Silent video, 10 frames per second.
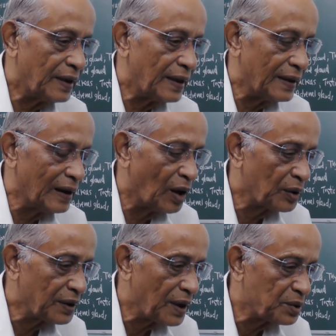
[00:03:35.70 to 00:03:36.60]

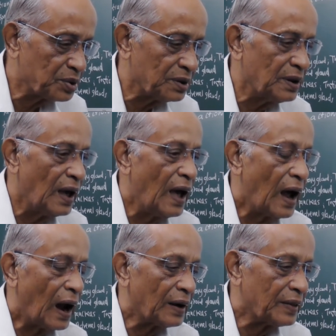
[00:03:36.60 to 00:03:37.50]
elongation
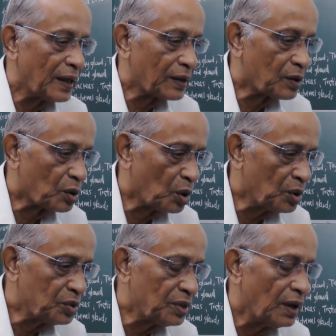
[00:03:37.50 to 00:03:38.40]
and their
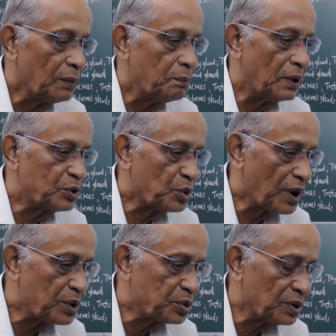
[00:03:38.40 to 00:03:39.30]
growth,
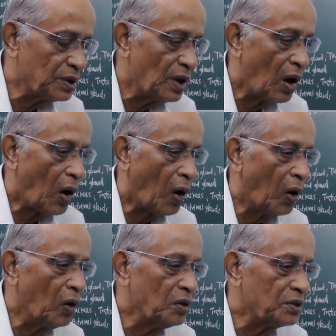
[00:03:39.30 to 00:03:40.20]
maturation,
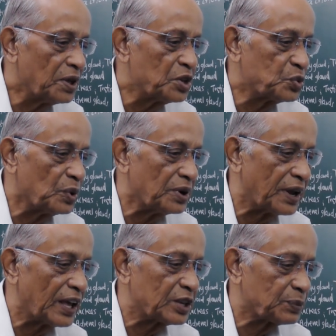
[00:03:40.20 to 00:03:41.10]
all this will
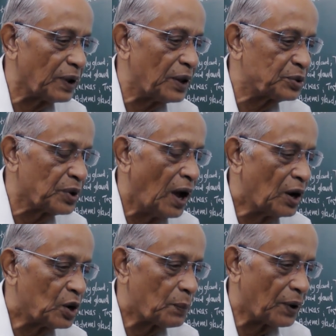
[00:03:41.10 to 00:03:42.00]
take place
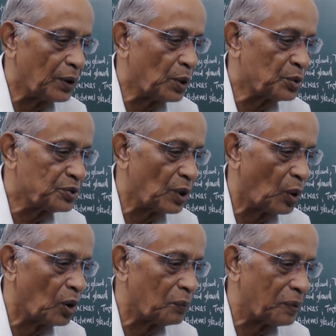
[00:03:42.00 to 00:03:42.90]
to produce the
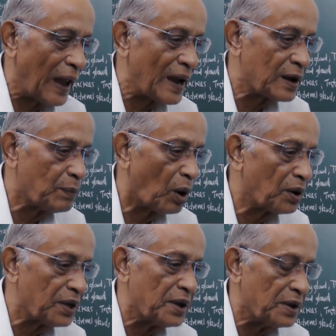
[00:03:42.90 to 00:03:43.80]
whole plant
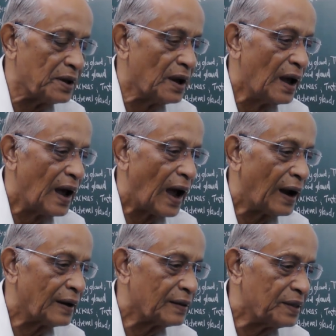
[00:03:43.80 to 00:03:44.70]
body,
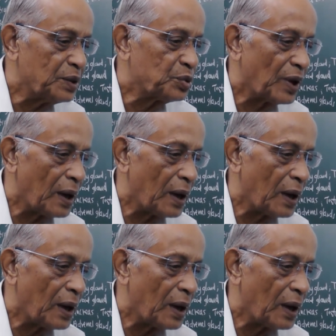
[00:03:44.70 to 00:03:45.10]
and these